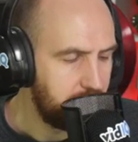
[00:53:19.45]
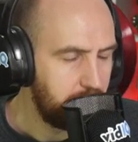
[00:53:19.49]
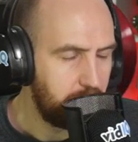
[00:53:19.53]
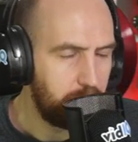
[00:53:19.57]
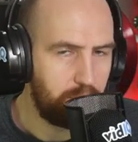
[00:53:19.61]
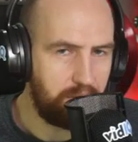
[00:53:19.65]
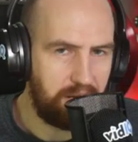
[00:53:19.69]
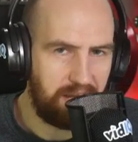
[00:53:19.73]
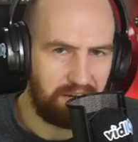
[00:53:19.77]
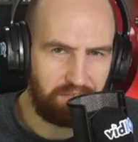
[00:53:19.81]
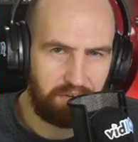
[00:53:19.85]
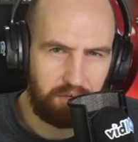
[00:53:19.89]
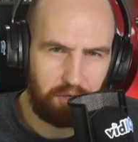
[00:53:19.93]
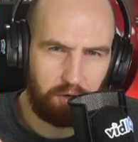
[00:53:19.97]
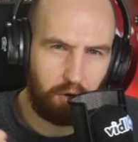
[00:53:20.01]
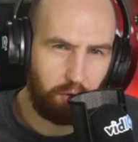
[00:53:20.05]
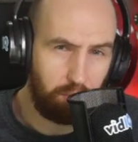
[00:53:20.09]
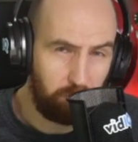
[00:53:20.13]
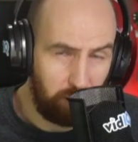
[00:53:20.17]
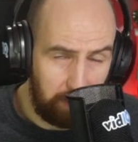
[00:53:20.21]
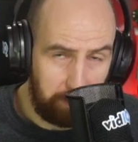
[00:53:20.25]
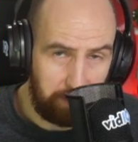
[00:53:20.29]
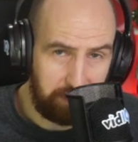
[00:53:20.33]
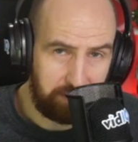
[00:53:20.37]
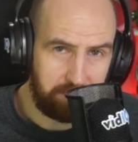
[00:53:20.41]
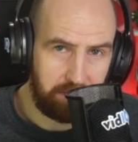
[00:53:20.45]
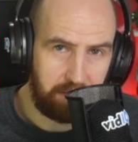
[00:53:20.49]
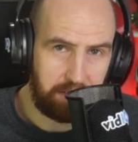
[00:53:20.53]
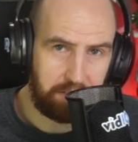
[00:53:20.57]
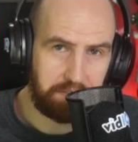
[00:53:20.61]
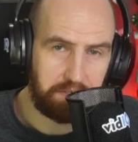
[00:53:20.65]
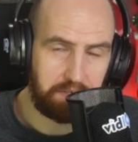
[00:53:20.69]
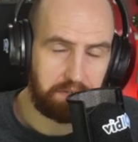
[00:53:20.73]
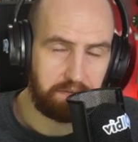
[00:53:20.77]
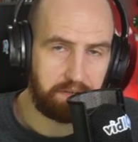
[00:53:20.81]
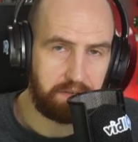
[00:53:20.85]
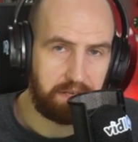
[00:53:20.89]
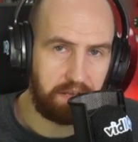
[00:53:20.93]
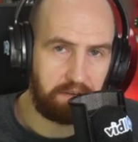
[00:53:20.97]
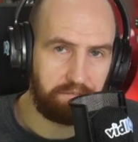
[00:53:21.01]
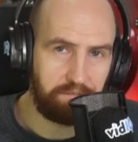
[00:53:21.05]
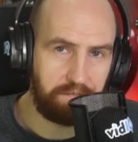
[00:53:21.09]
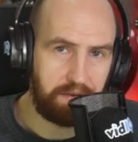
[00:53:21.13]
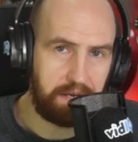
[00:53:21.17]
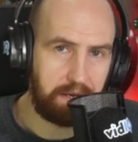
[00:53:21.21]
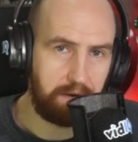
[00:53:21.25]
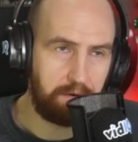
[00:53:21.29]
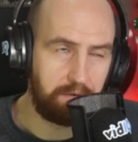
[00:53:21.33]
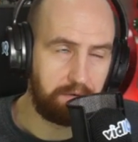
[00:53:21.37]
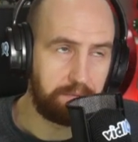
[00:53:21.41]
who haven't got a reputation to get
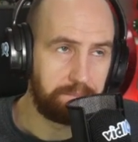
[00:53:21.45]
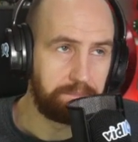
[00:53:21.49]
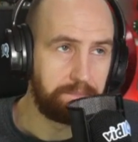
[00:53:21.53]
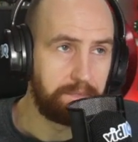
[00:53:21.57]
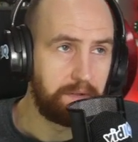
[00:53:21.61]
found.